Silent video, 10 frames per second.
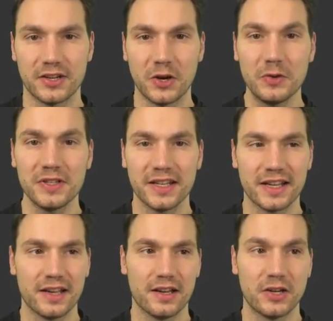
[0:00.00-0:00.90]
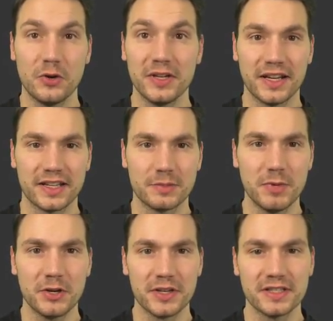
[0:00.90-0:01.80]
coding
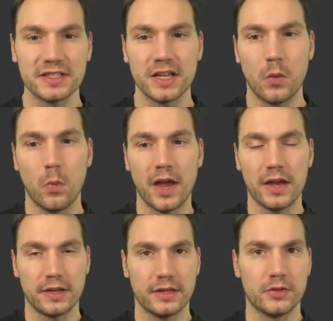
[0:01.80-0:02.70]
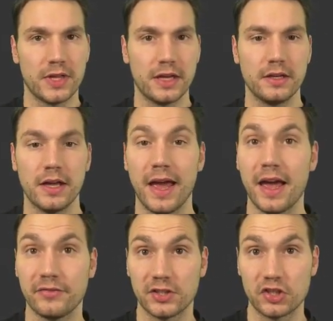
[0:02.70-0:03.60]
experience where you then
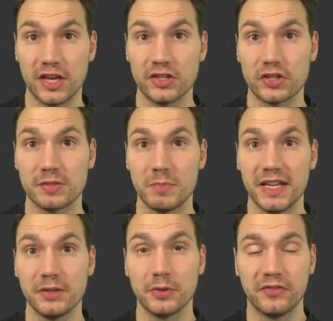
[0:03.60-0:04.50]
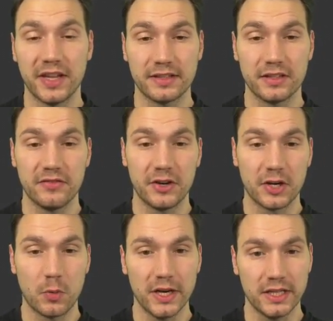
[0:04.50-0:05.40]
have the changes being reflected very
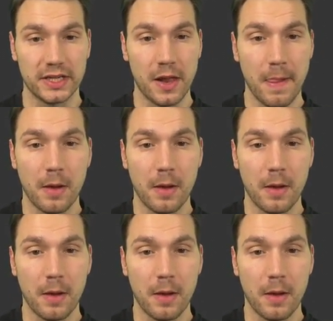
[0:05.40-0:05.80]
quickly.